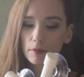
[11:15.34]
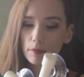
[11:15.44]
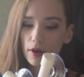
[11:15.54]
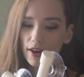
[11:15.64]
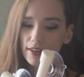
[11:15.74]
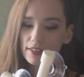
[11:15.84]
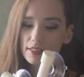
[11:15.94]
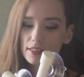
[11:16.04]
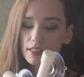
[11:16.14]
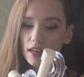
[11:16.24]

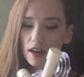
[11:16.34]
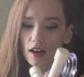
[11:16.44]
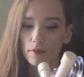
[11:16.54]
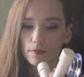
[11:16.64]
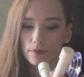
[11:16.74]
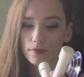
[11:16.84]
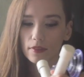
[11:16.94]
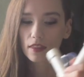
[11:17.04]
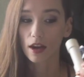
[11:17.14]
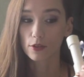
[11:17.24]
but
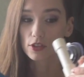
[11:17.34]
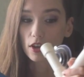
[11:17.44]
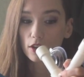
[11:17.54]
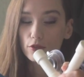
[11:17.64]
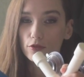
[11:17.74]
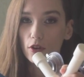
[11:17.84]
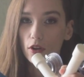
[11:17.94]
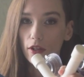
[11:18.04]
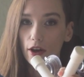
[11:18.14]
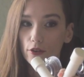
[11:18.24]
now it's not gonna
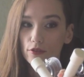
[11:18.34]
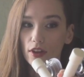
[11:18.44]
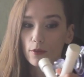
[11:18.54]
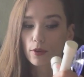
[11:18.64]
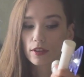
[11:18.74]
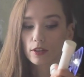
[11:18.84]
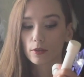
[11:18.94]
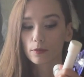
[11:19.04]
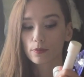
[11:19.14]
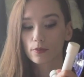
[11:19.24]
fall out of that one
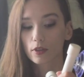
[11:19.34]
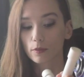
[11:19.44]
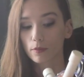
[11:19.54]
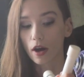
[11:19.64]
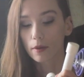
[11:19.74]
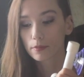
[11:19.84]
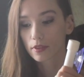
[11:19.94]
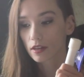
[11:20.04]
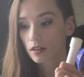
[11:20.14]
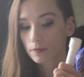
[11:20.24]
little pop
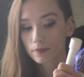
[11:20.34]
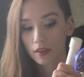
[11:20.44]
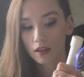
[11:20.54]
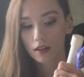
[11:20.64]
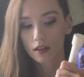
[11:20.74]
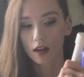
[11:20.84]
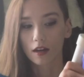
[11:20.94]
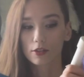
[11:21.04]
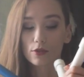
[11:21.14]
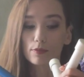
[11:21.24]
there.
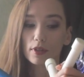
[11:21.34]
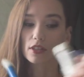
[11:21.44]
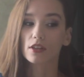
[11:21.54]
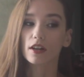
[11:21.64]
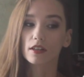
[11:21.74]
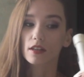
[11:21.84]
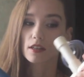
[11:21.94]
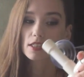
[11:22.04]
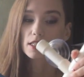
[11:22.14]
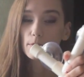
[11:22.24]
But it's not gonna
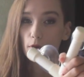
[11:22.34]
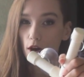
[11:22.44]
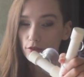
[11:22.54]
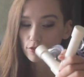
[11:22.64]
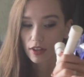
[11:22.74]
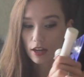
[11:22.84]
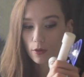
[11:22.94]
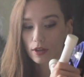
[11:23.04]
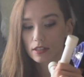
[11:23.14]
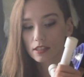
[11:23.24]
slip off of that
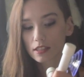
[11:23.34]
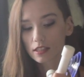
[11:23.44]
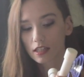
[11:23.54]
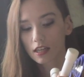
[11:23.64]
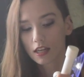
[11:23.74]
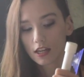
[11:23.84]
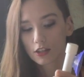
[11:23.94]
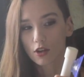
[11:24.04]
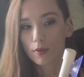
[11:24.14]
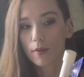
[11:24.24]
quite as easily.
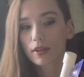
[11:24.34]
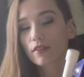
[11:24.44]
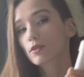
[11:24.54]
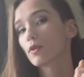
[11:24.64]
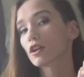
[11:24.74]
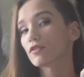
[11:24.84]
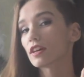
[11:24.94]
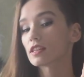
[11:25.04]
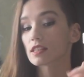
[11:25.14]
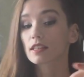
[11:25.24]
So I'm probably gonna have to modify
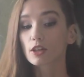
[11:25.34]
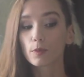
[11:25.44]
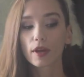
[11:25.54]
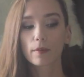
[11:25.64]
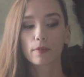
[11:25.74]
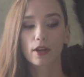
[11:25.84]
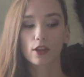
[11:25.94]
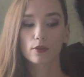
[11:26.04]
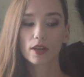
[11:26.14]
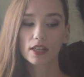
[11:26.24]
this a little bit, but
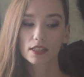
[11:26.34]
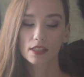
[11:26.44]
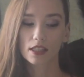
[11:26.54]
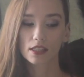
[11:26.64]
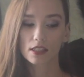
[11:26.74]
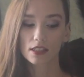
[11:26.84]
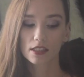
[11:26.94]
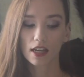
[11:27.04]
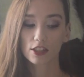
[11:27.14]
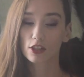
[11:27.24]
otherwise this is
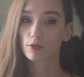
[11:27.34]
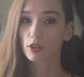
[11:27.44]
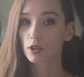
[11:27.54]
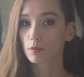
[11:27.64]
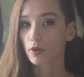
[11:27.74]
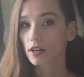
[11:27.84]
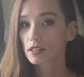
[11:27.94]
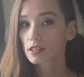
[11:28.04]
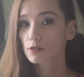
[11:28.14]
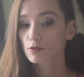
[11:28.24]
actually a really good
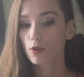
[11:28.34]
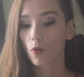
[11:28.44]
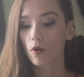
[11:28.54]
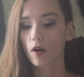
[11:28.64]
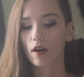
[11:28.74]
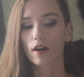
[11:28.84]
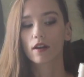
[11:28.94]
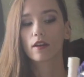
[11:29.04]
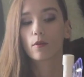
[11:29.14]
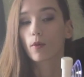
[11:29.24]
price for
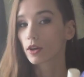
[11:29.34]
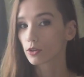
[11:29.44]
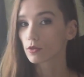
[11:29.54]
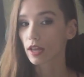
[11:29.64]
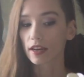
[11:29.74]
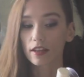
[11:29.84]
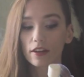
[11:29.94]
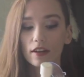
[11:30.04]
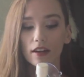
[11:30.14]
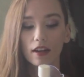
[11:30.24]
what you get
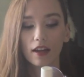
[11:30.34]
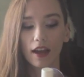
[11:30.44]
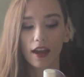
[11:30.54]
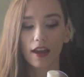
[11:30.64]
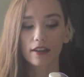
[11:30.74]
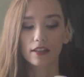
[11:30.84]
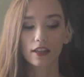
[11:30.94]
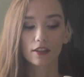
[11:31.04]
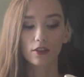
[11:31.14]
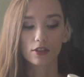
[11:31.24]
here, and
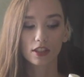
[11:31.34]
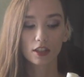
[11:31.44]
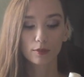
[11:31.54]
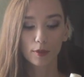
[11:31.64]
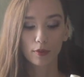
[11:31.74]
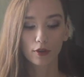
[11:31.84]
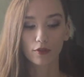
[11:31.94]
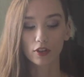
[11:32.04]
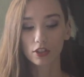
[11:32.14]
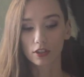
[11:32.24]
it looks like it'll be pretty
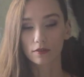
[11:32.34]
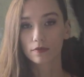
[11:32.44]
functional.